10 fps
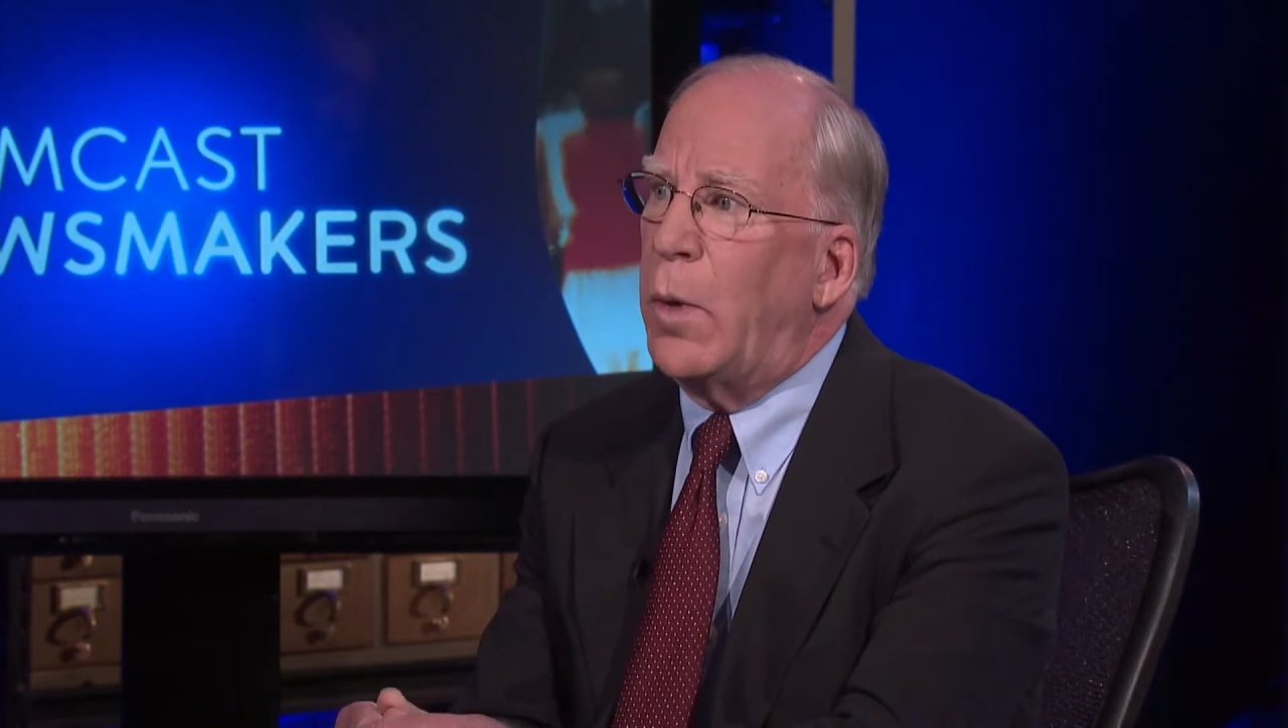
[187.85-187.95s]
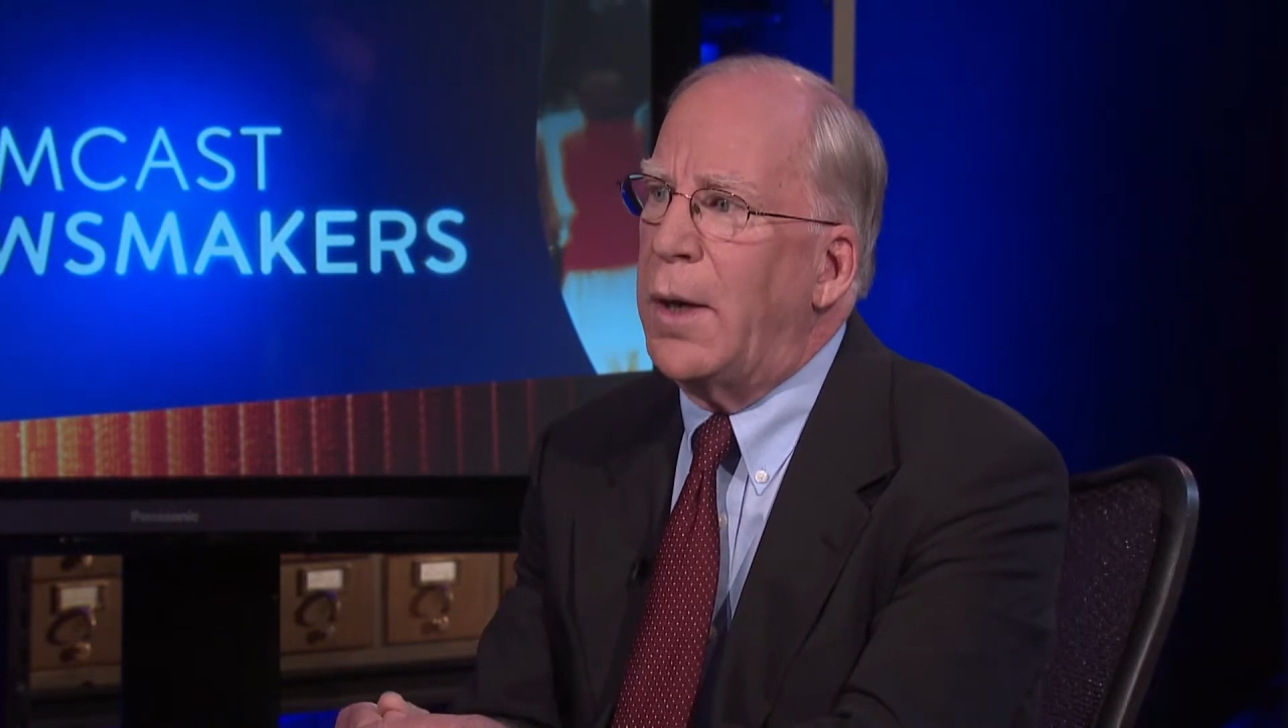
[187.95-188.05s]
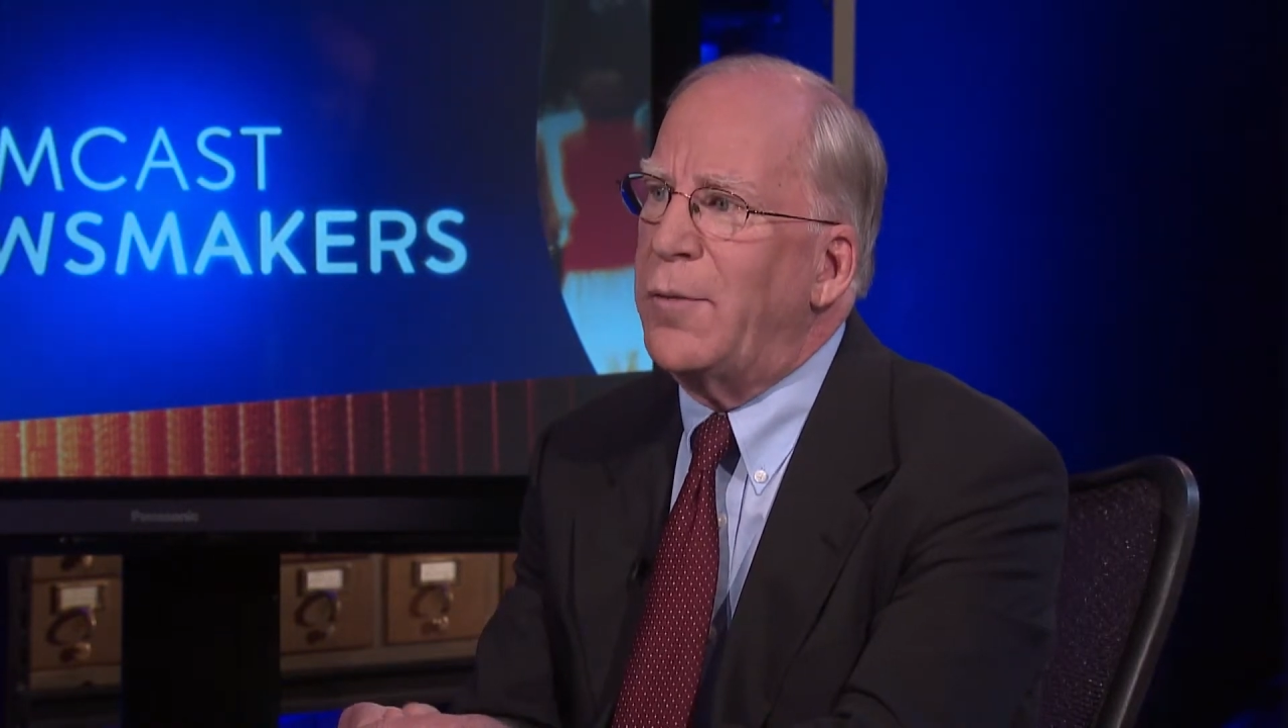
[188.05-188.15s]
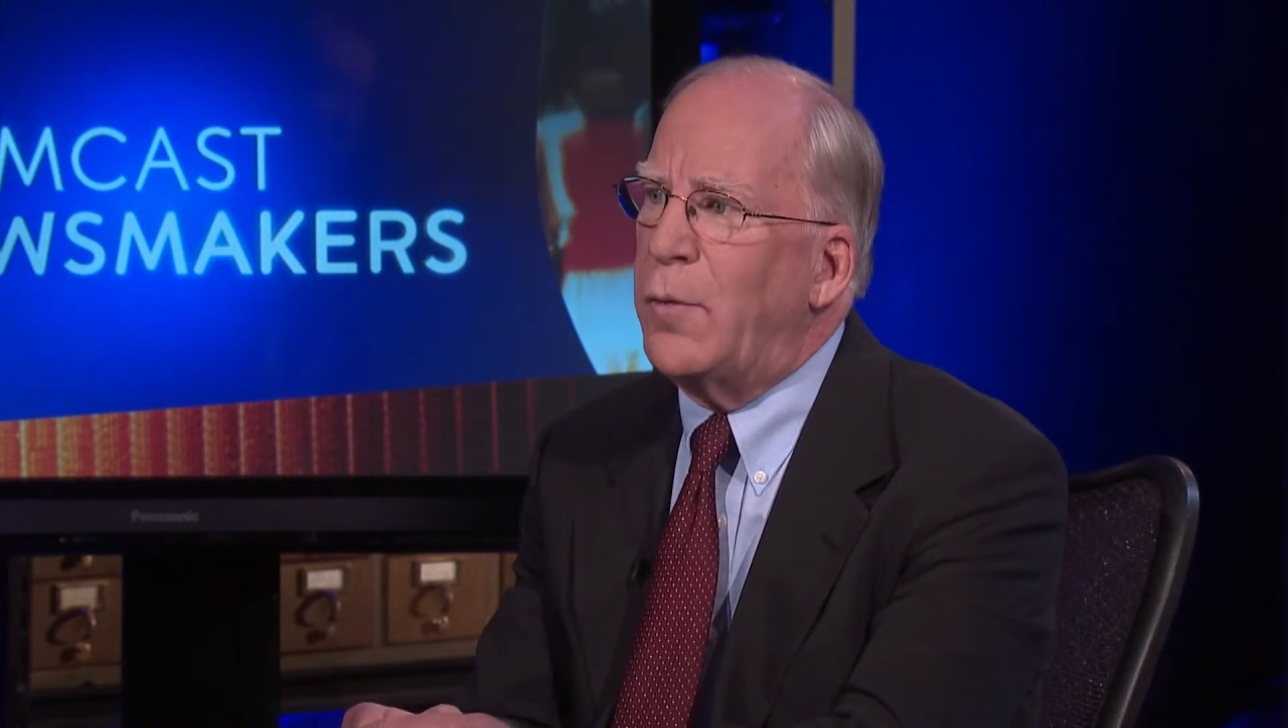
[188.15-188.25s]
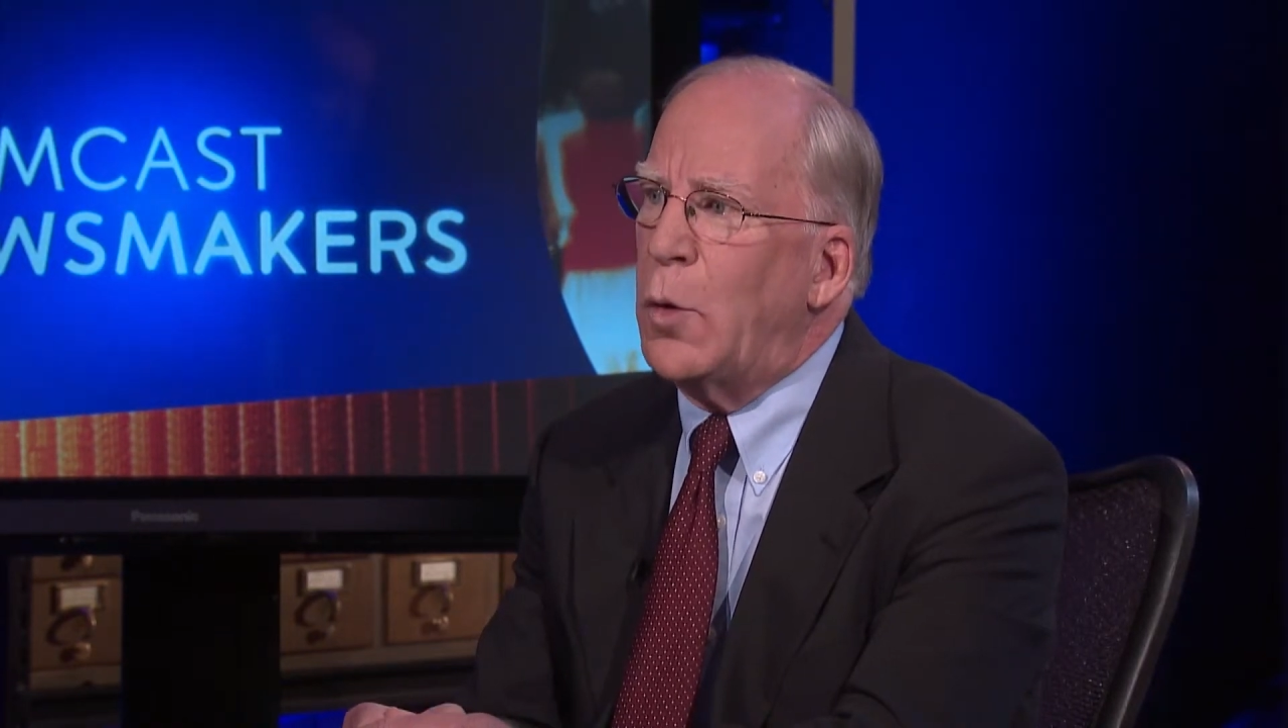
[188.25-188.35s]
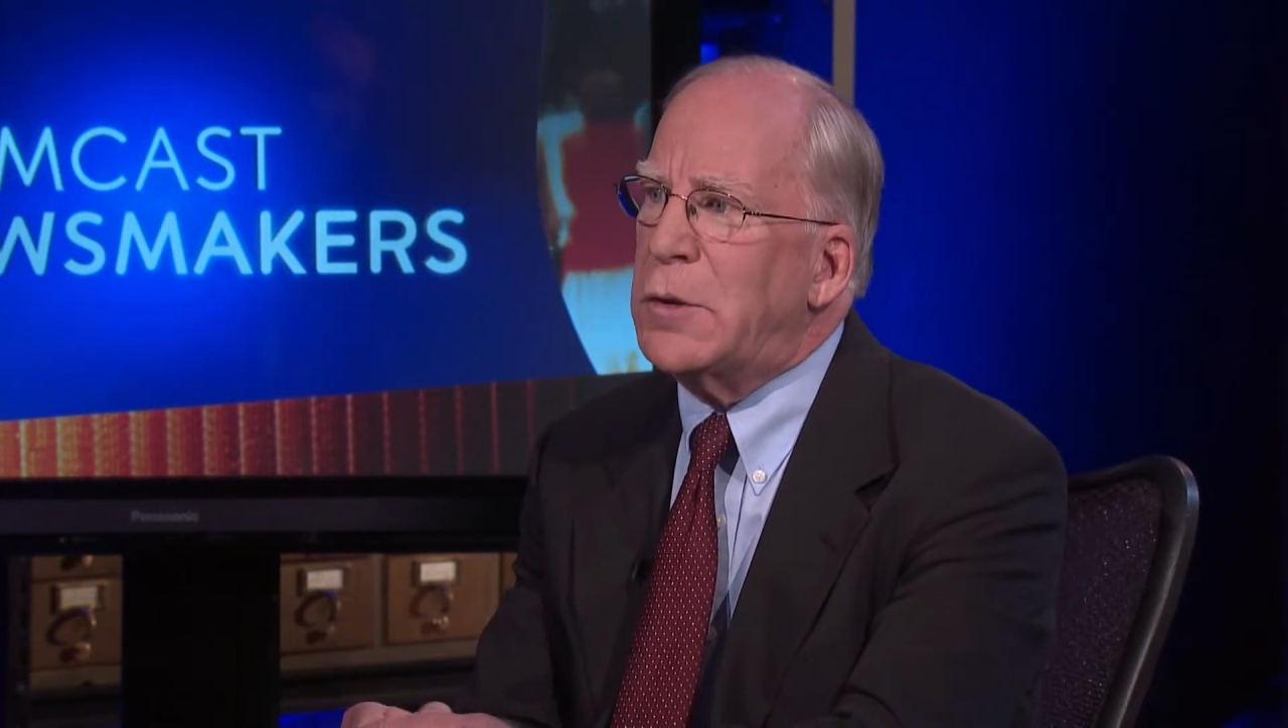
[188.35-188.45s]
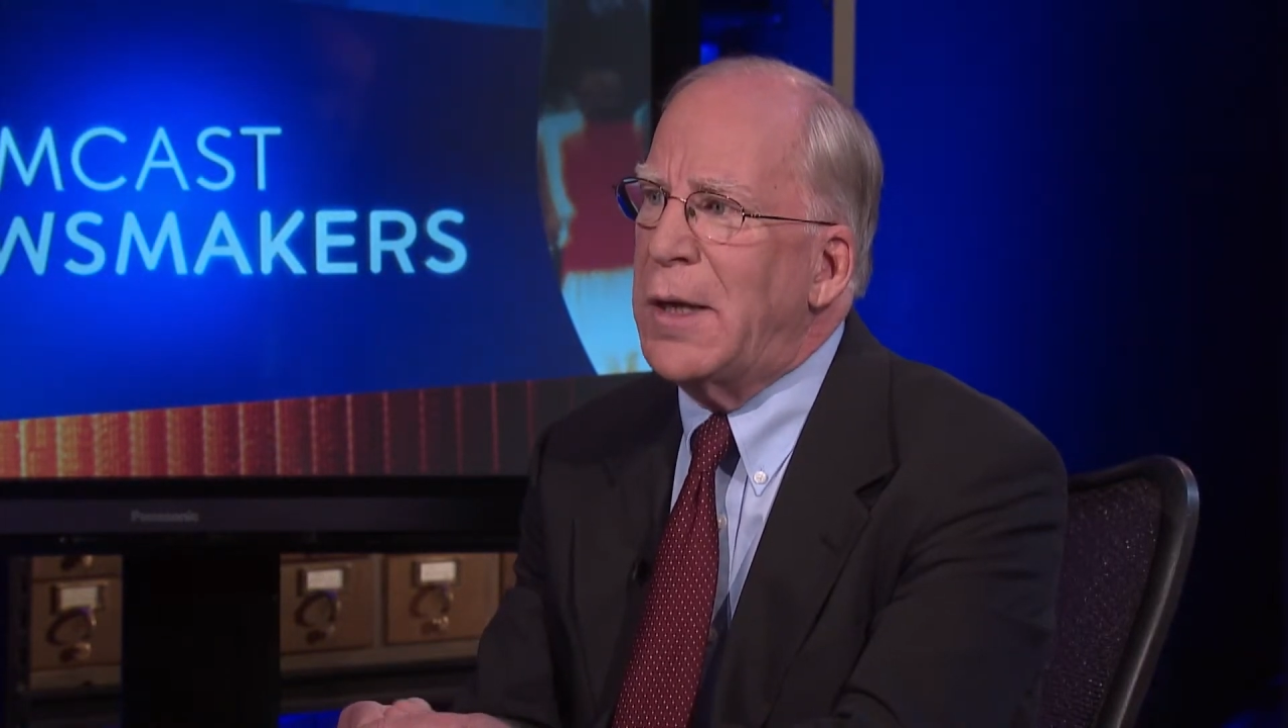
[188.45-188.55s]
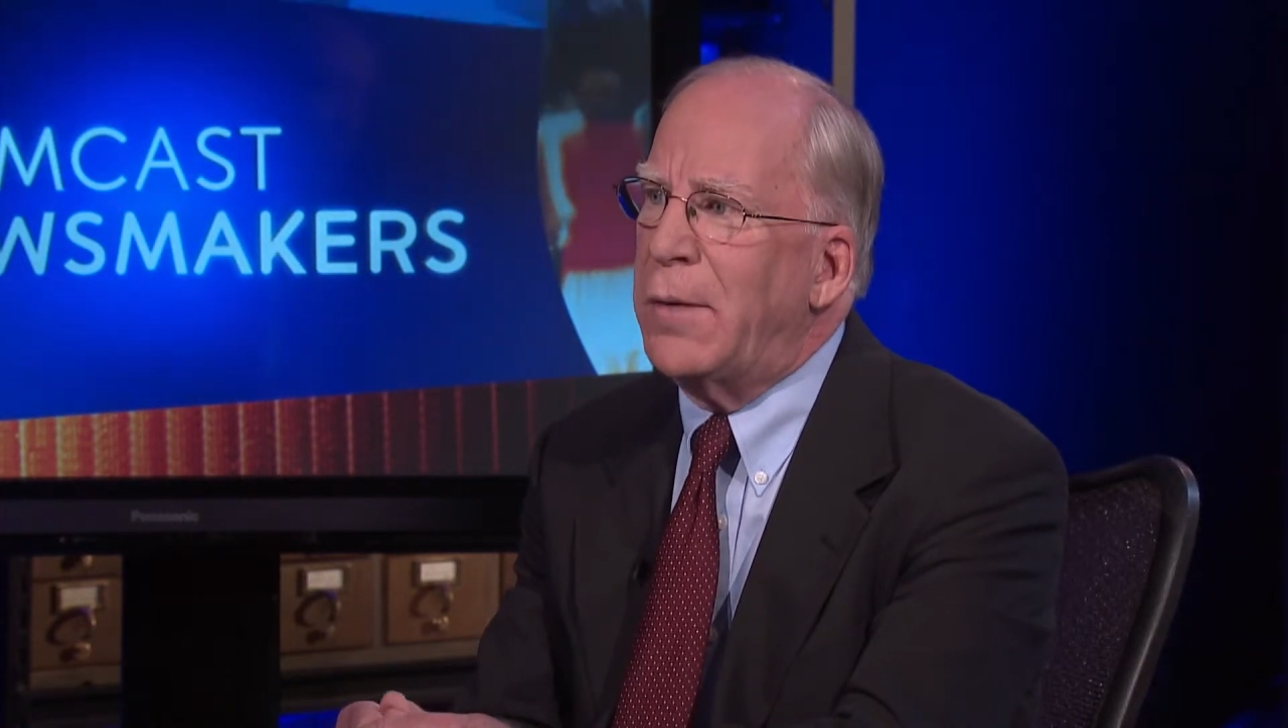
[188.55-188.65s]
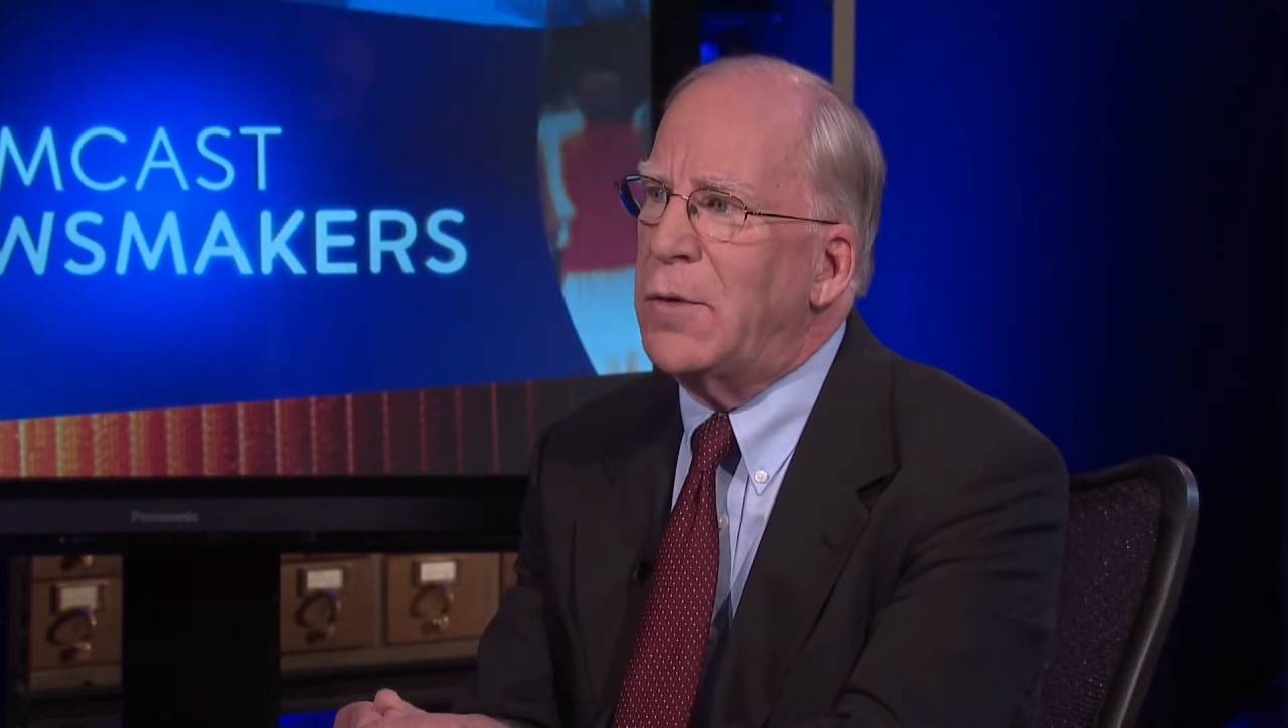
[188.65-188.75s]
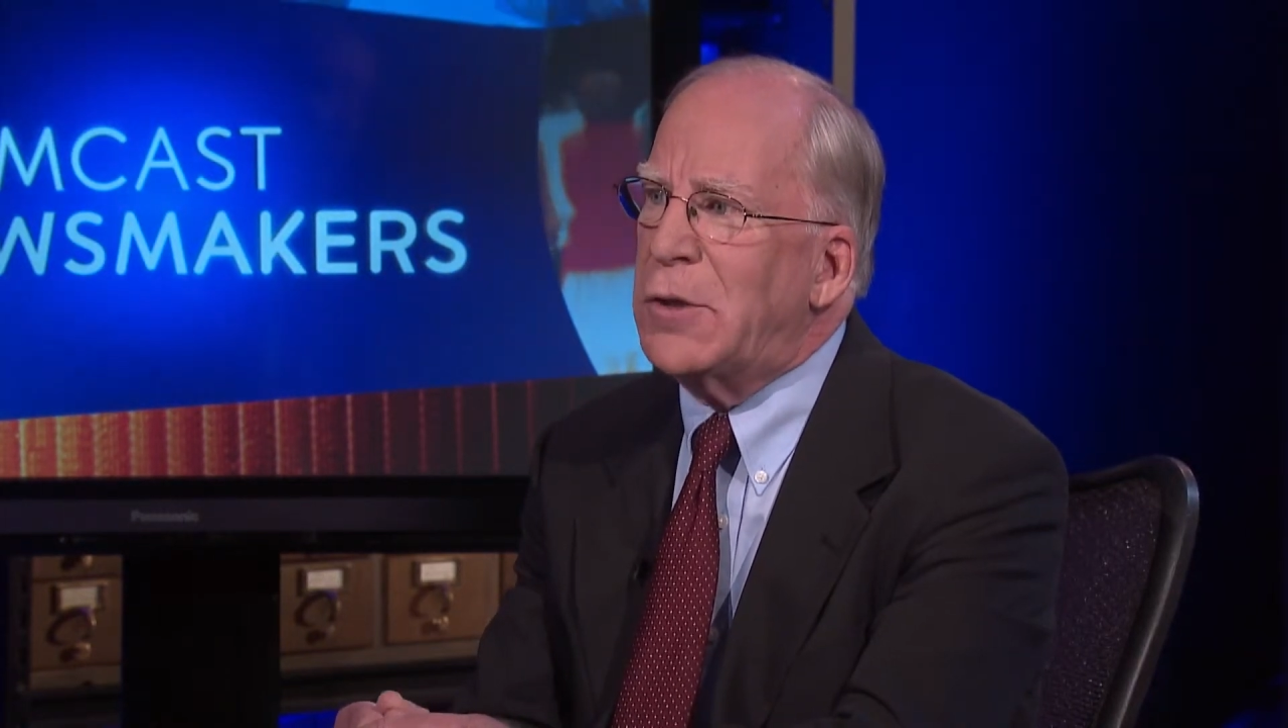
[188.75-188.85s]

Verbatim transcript: Y folks, have